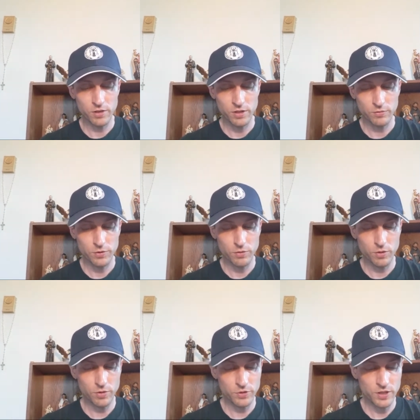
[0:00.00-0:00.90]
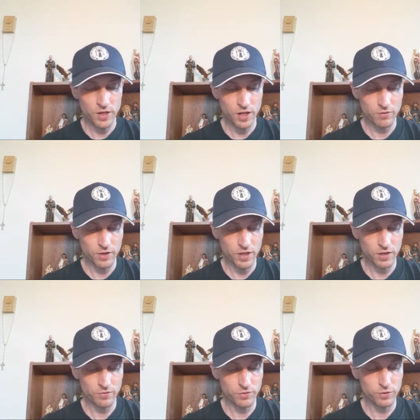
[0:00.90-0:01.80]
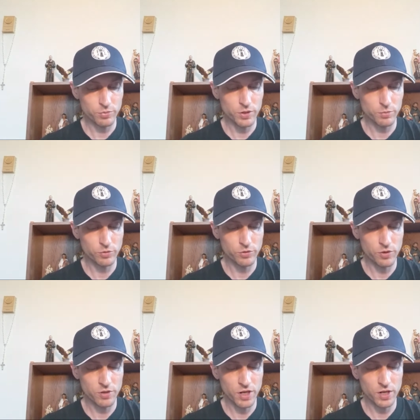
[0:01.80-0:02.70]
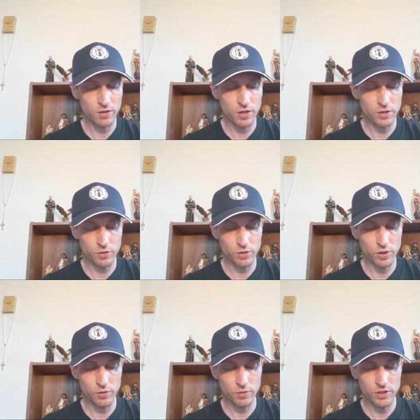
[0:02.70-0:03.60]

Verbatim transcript: If you only have a handful of people donating a euro,